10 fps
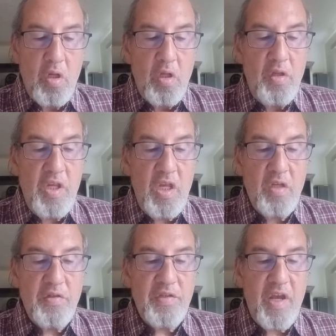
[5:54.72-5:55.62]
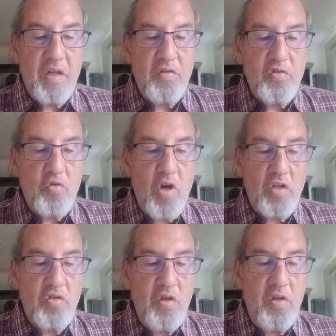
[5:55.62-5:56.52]
The insect
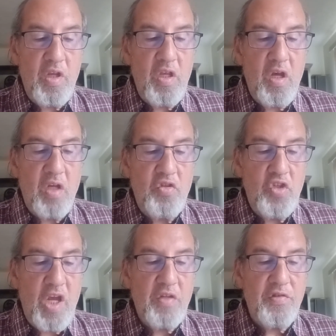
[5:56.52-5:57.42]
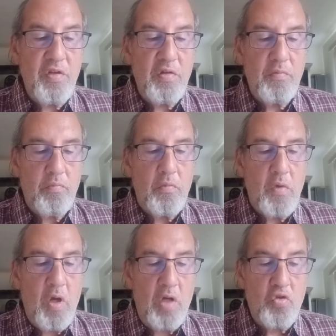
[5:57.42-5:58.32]
destruction in the adjacent,
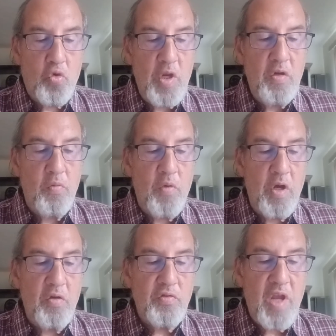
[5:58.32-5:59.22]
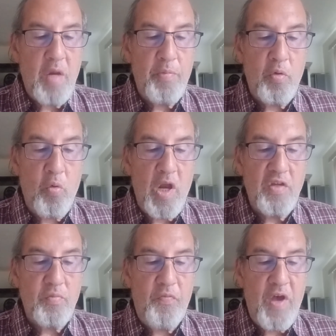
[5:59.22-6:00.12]
untreated rows had
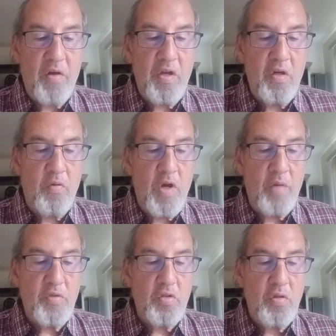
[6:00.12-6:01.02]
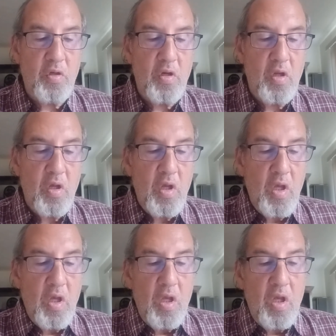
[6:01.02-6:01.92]
progressed without interruption.
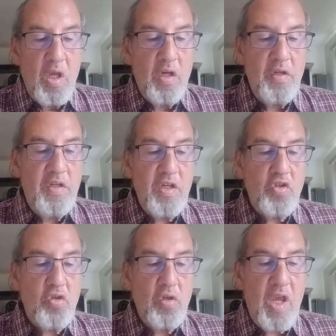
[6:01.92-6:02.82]
In addition,